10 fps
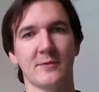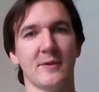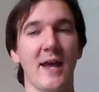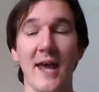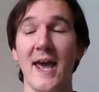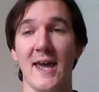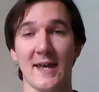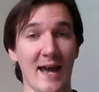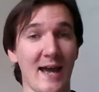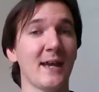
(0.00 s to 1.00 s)
And
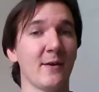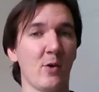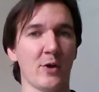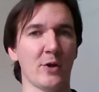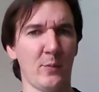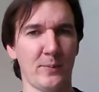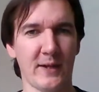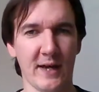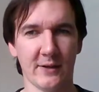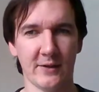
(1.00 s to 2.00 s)
it can get quite
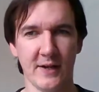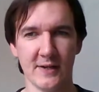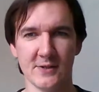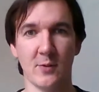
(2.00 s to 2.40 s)
complicated like that.